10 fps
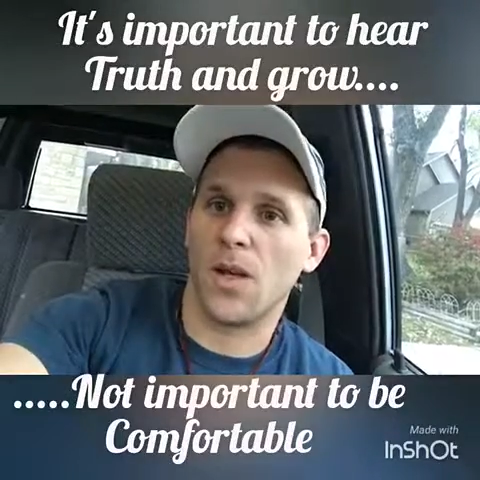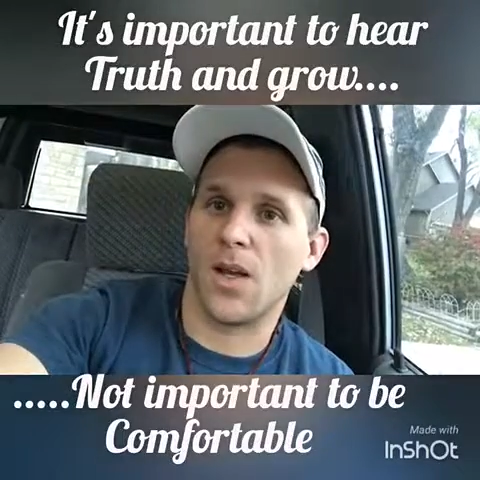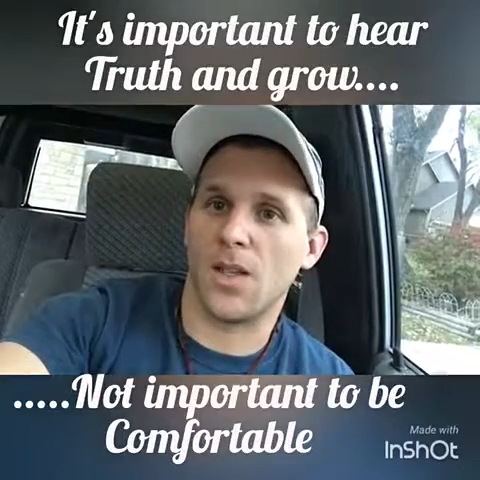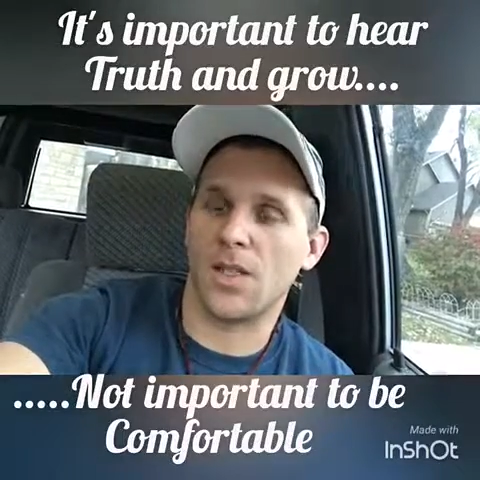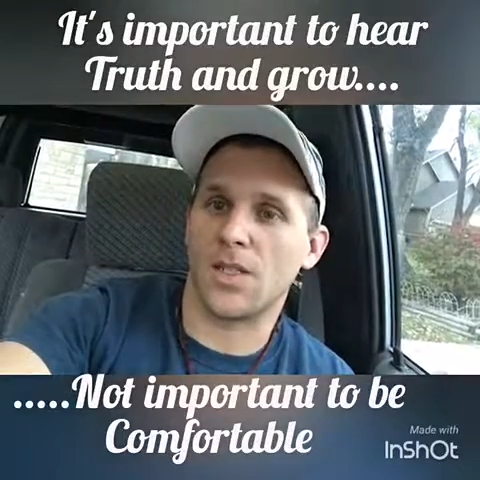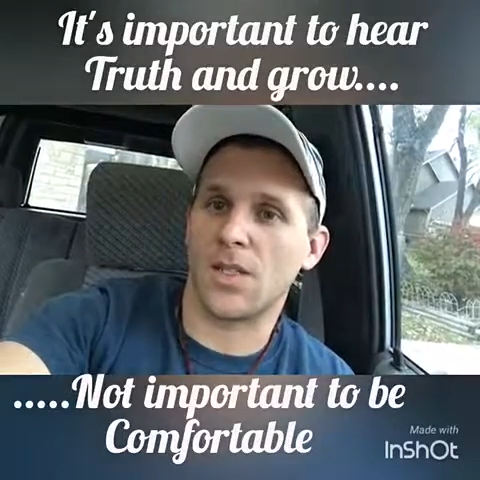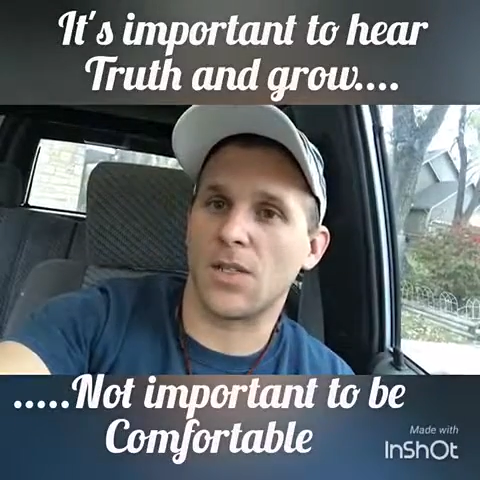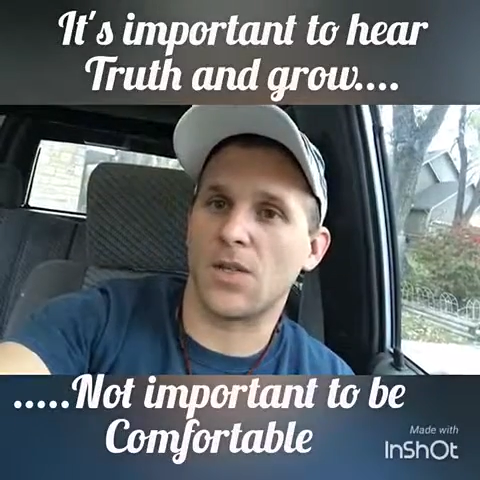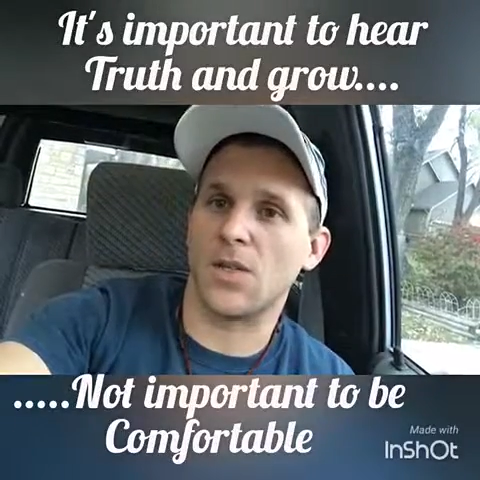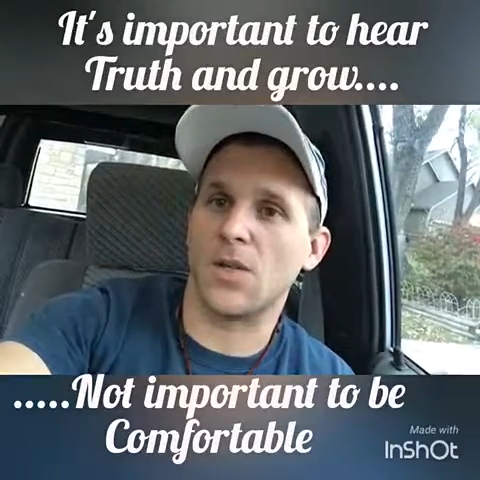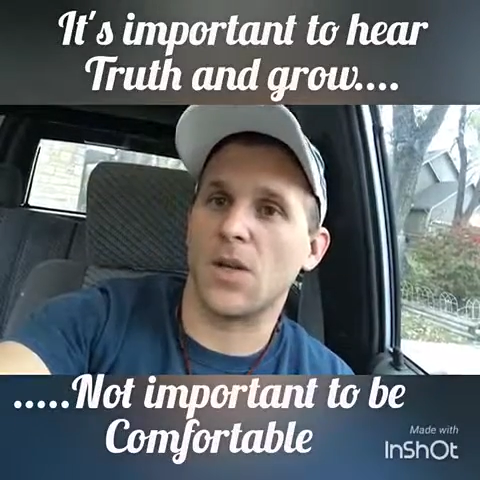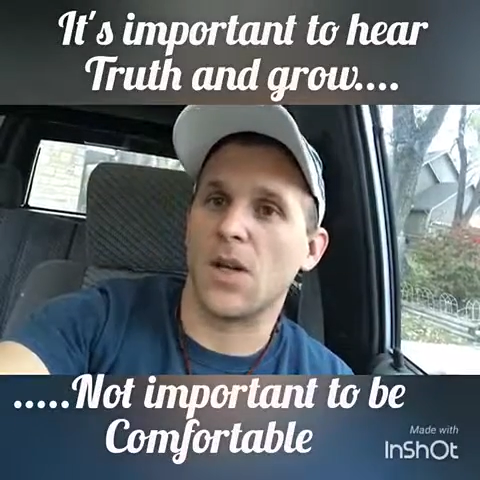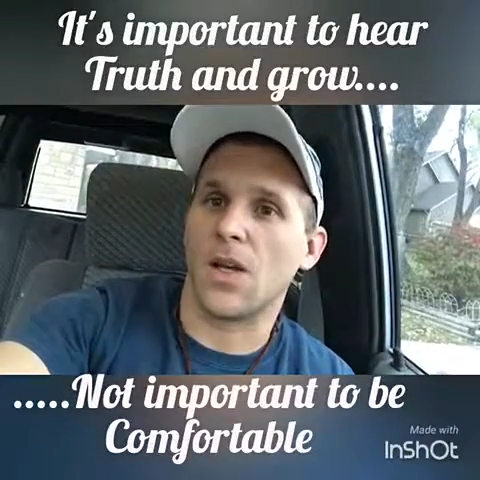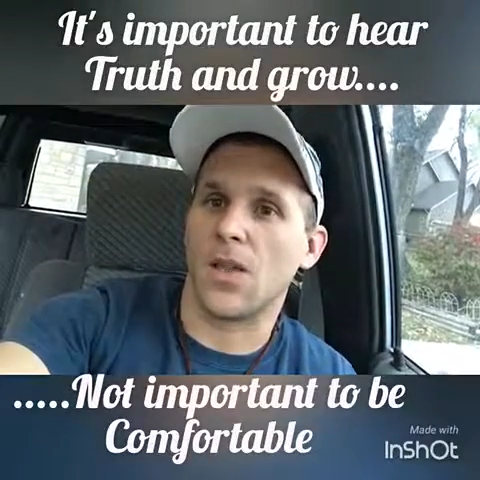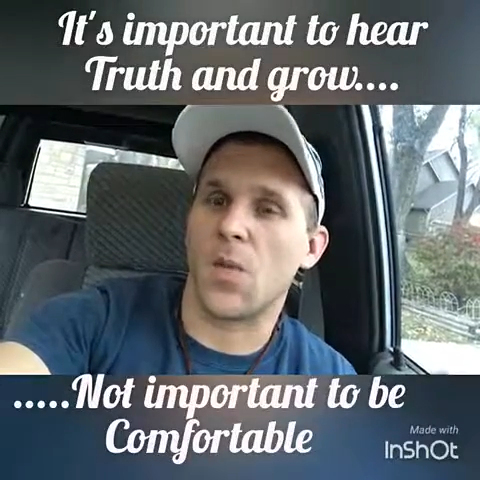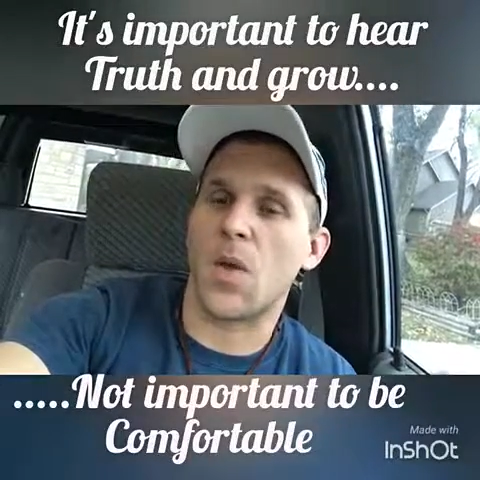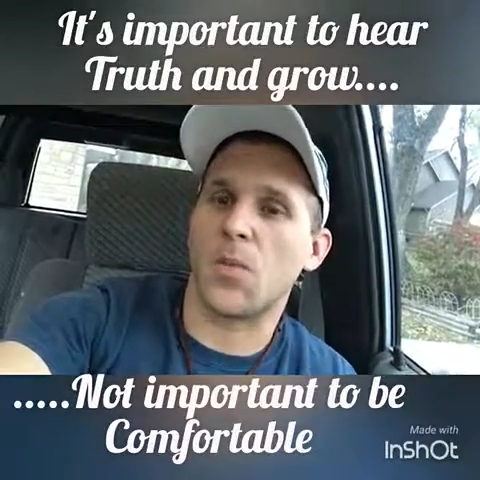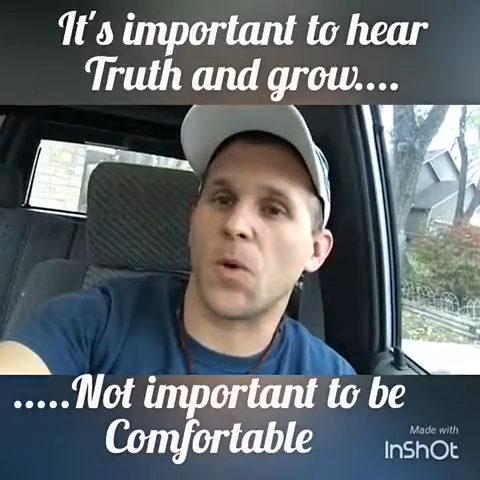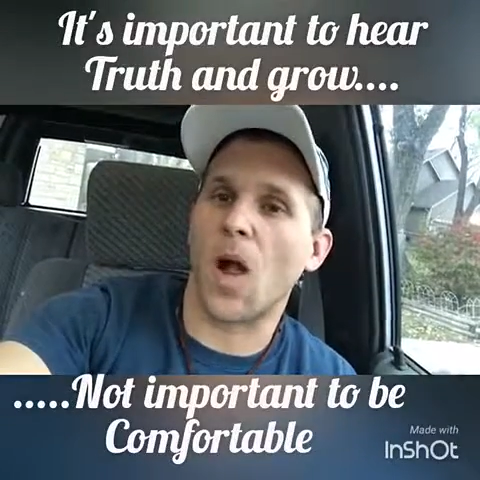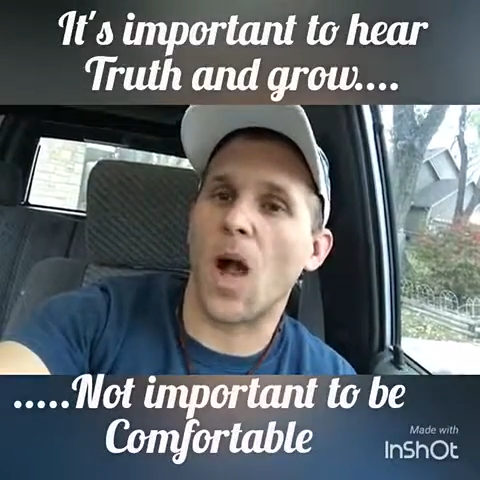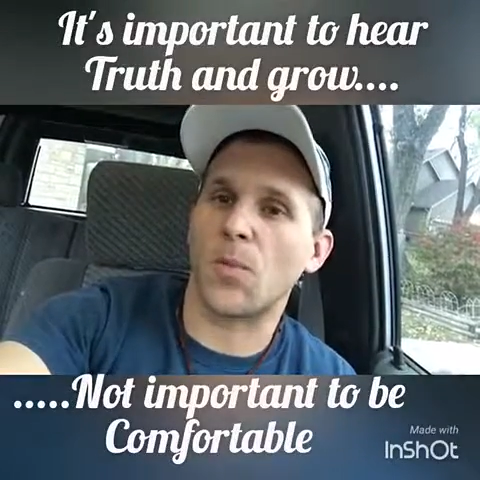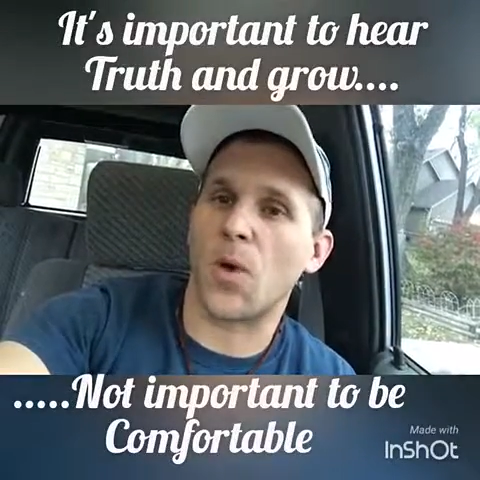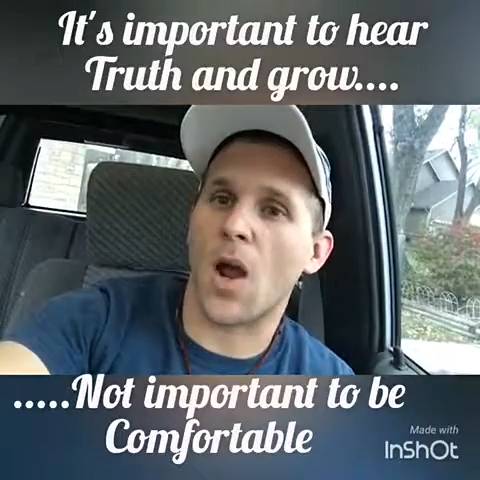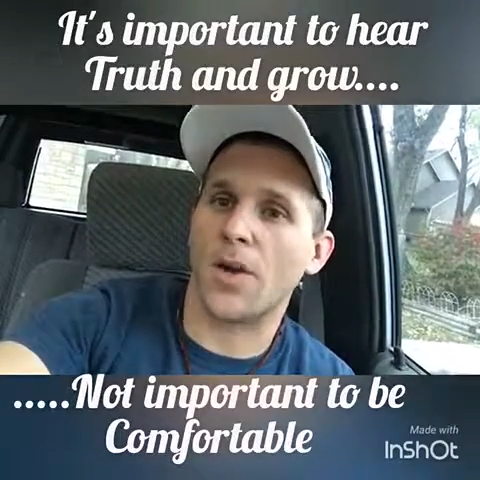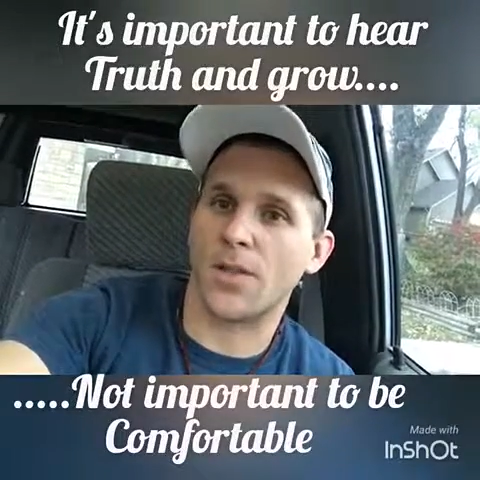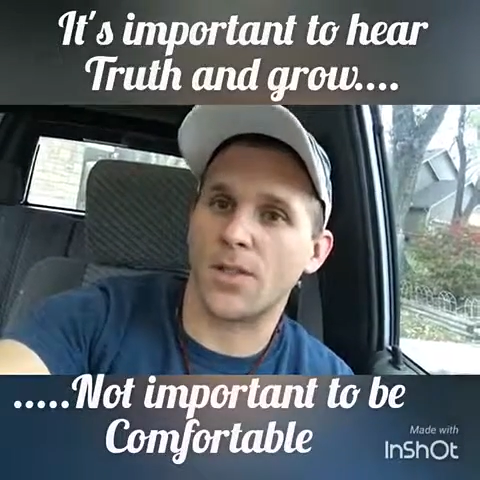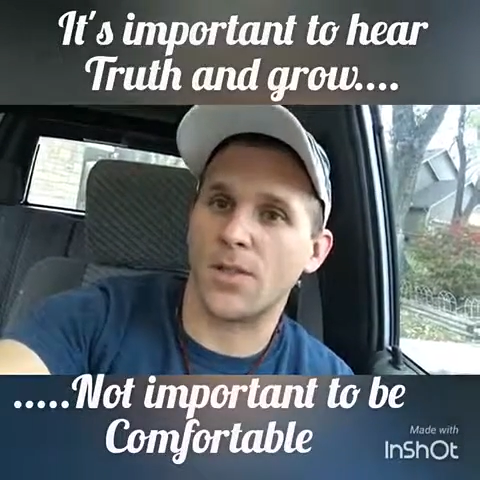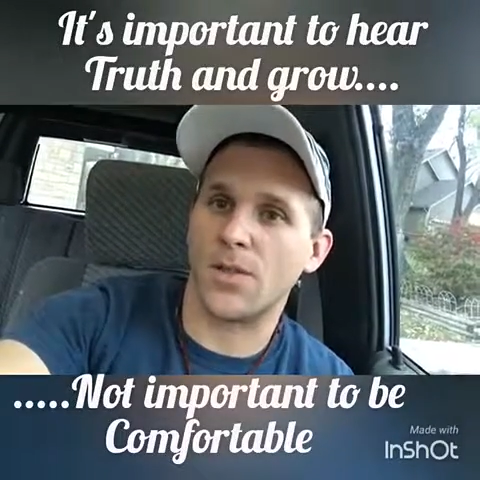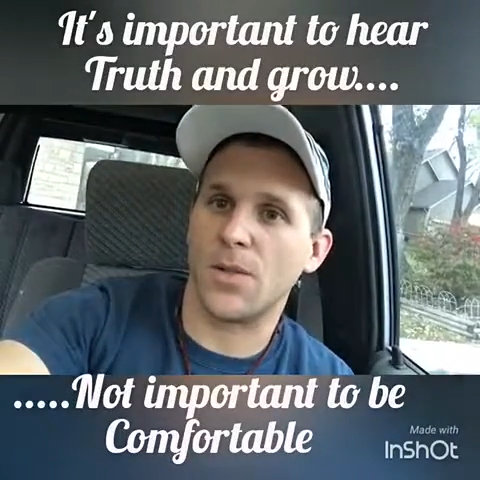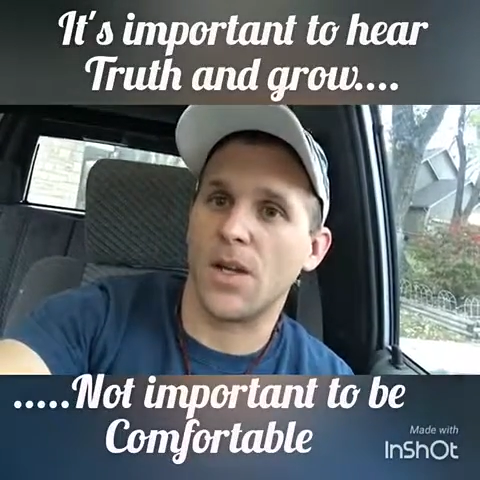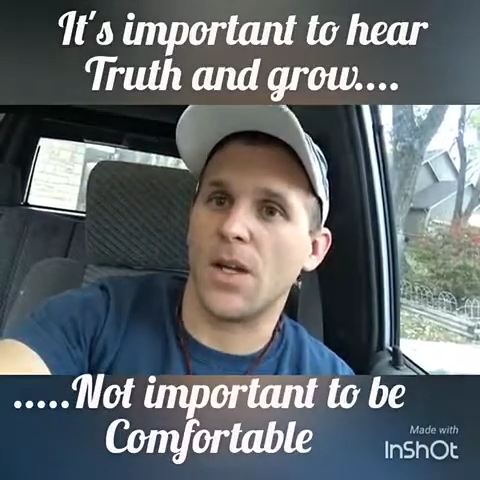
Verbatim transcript: listening to the people God brought us to.